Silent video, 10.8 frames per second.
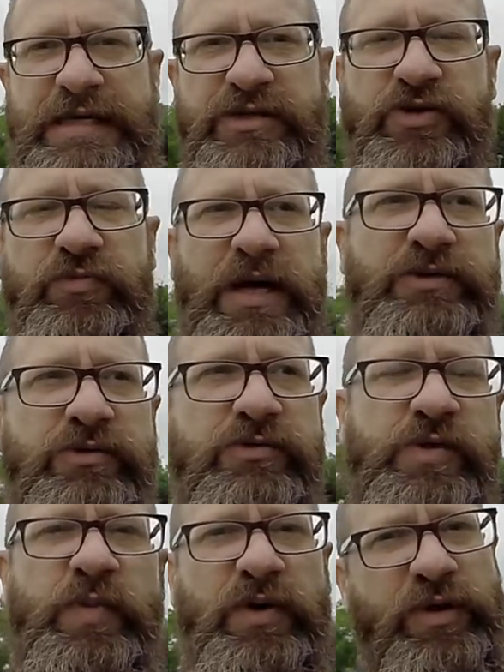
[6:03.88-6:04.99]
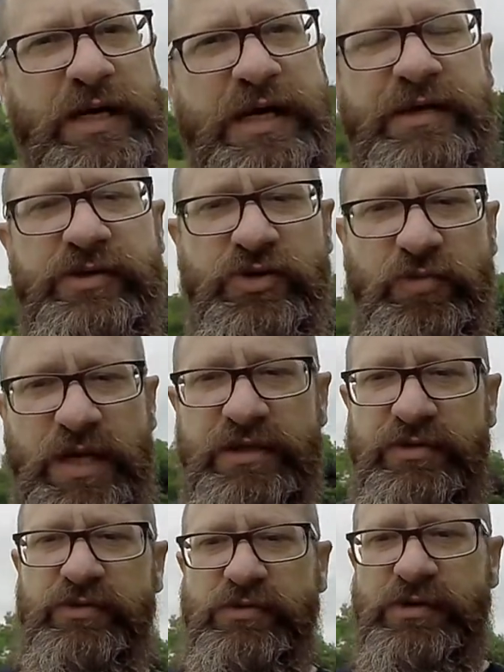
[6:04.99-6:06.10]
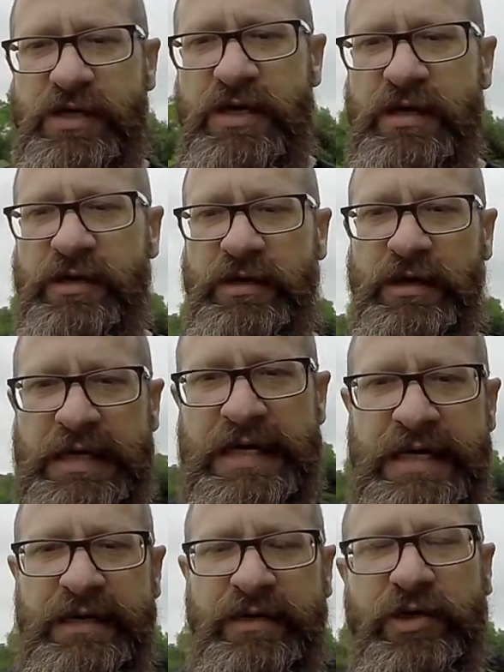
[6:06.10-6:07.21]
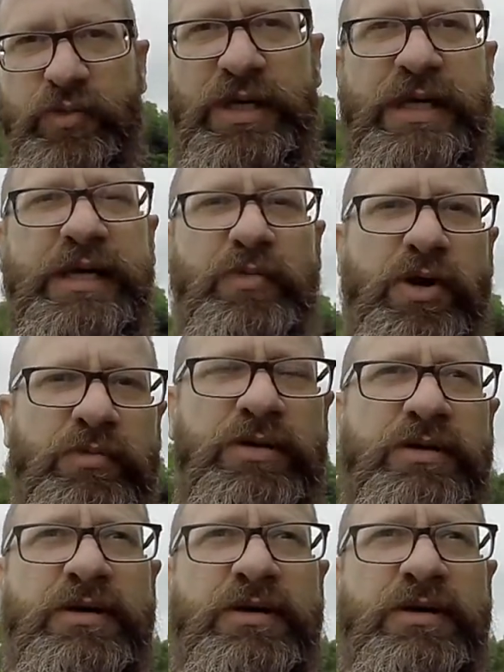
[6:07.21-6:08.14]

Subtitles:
instrumentals, but reggae instrumentals, a little bit of hip-hop,